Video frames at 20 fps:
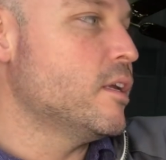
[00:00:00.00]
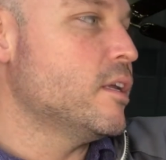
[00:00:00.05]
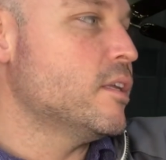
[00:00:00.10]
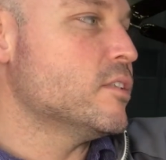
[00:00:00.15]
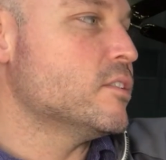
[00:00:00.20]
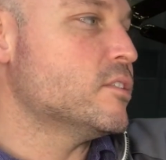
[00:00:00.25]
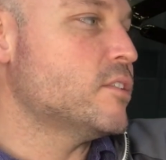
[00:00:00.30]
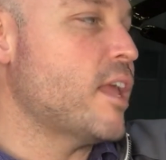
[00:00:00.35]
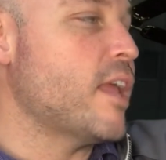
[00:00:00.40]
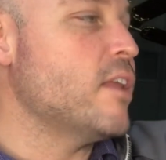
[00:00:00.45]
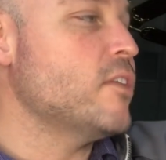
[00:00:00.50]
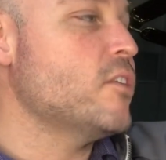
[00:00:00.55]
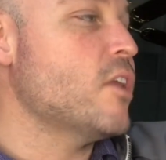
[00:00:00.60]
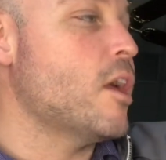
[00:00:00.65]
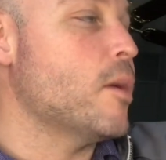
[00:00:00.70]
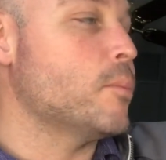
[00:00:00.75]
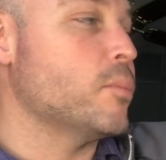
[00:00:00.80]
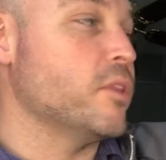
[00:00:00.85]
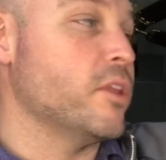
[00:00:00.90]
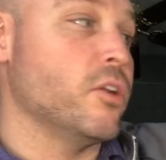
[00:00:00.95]
"Stand
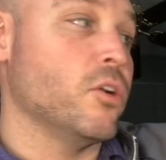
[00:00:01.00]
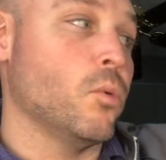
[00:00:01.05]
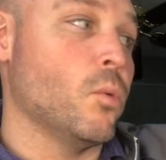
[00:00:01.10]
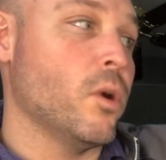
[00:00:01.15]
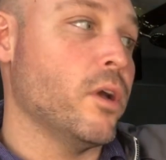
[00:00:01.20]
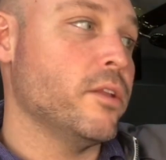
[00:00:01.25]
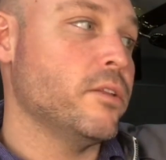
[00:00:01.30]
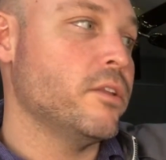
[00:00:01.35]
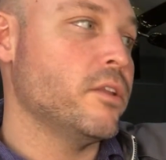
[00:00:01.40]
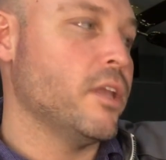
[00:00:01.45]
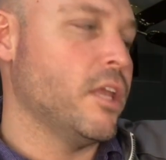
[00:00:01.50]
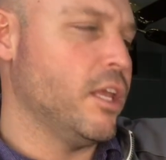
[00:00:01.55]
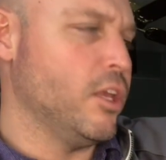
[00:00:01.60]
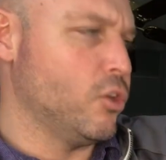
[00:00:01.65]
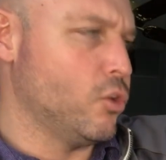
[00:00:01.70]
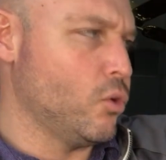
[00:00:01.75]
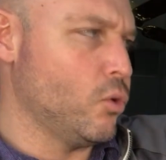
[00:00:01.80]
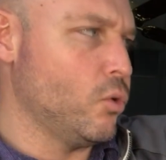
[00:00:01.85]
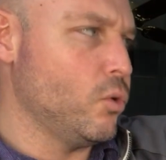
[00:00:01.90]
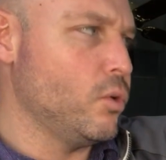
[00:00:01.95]
up, little one," he
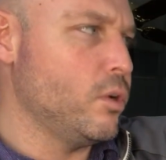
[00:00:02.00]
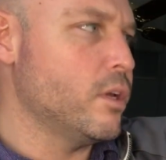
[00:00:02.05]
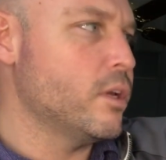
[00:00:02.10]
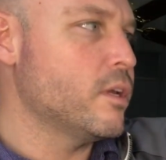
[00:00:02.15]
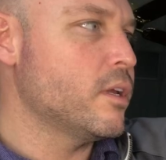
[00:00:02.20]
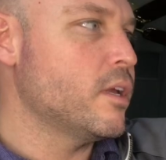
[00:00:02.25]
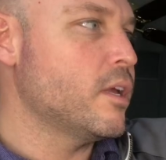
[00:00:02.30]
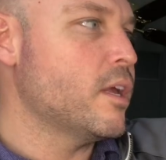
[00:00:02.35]
cooed.